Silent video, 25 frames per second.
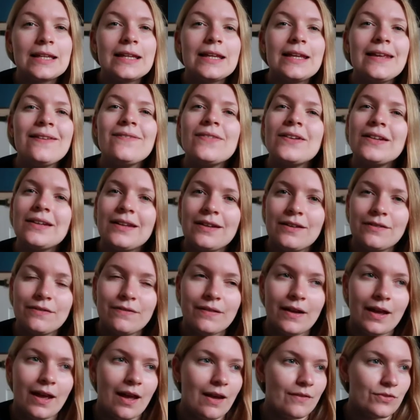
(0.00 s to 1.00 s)
even
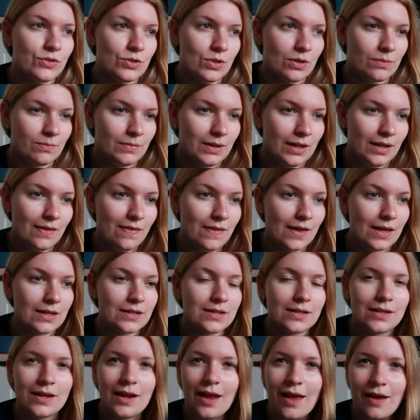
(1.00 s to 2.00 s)
if I have to admit that